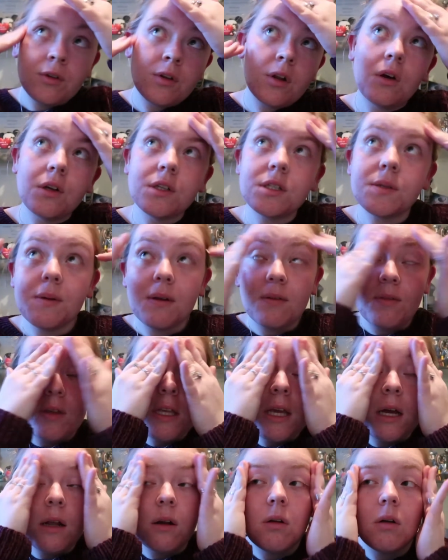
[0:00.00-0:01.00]
The light's a bit of a
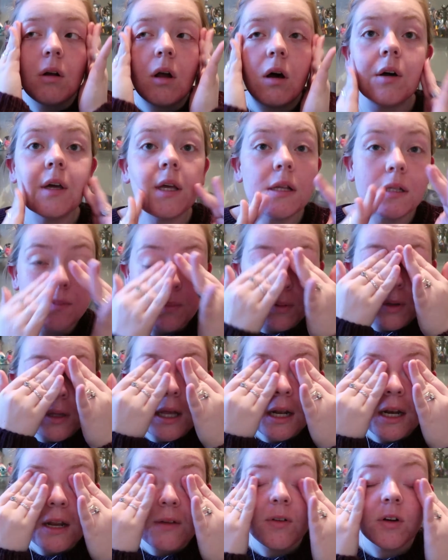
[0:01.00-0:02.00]
yellow light, but
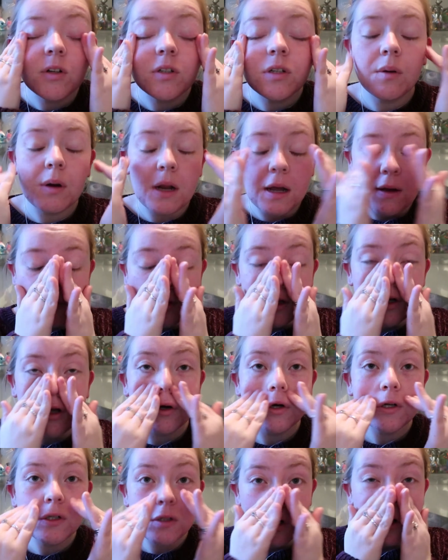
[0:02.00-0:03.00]
then if I don't have the
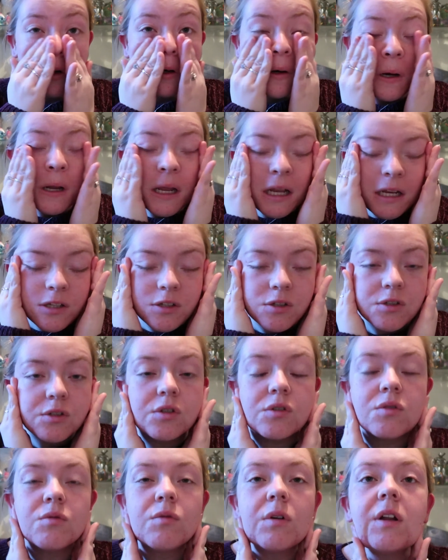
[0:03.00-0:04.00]
light on, it just
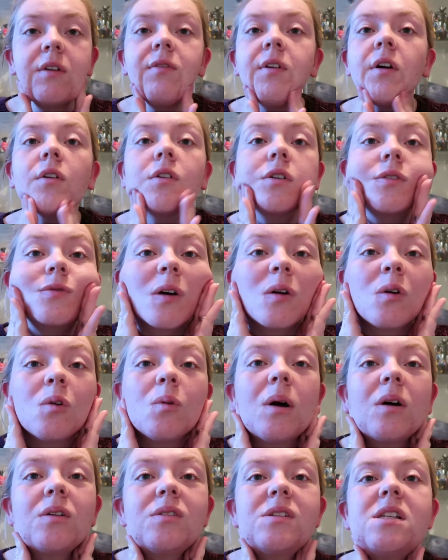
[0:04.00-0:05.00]
doesn't really focus very
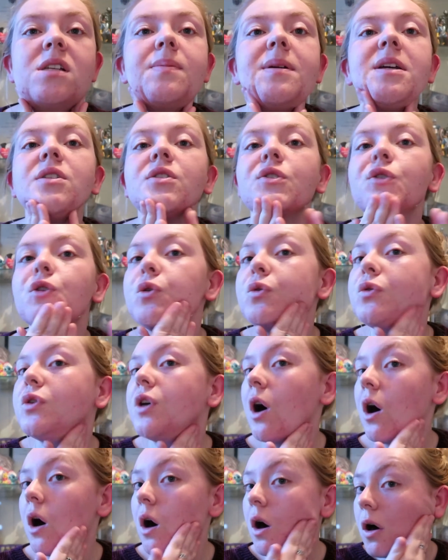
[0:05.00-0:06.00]
well because it's a bit too
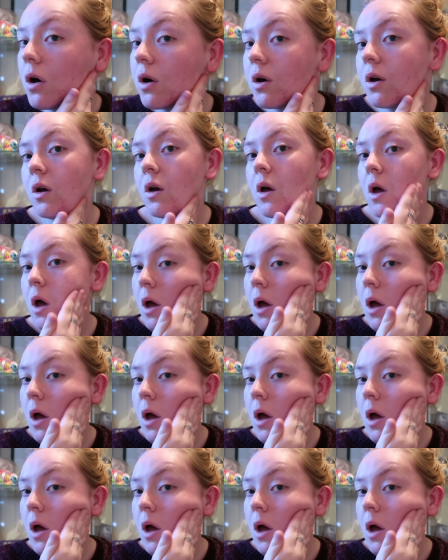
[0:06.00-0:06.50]
dark.